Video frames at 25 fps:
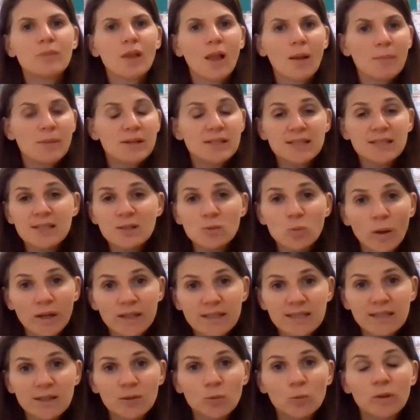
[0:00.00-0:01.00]
Mrs.
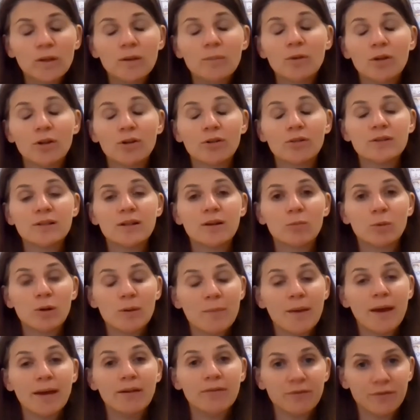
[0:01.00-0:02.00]
Whatsit, we learned we
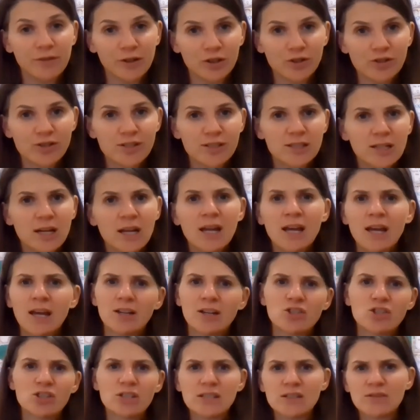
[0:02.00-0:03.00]
met first, and
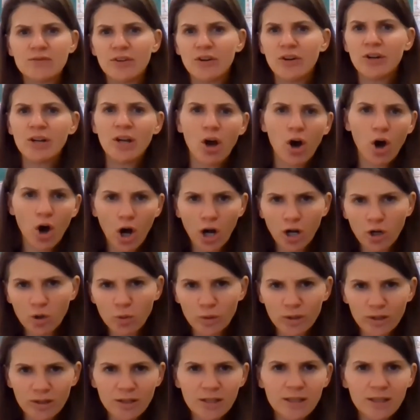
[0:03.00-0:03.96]
she's very awkward,